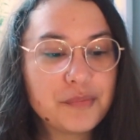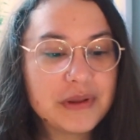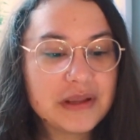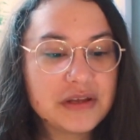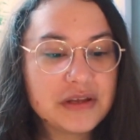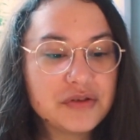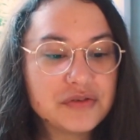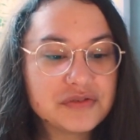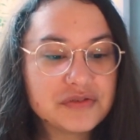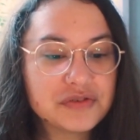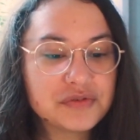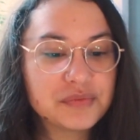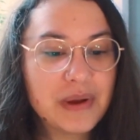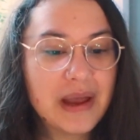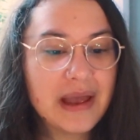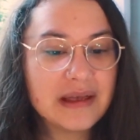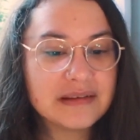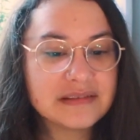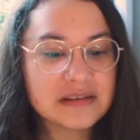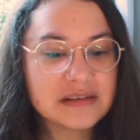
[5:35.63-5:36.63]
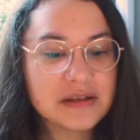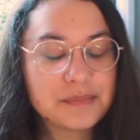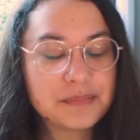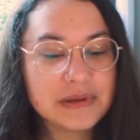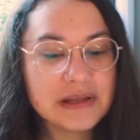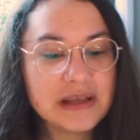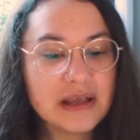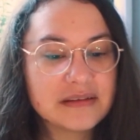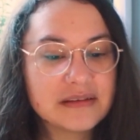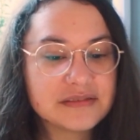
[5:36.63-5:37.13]
million users were asked to
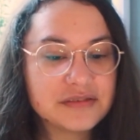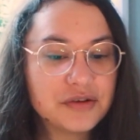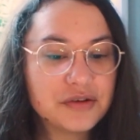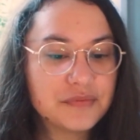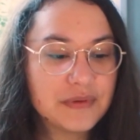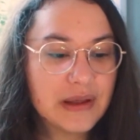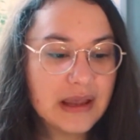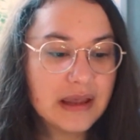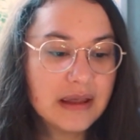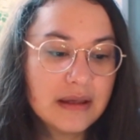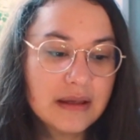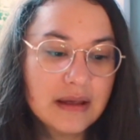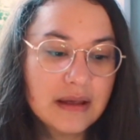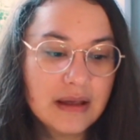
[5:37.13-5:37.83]
complete a survey,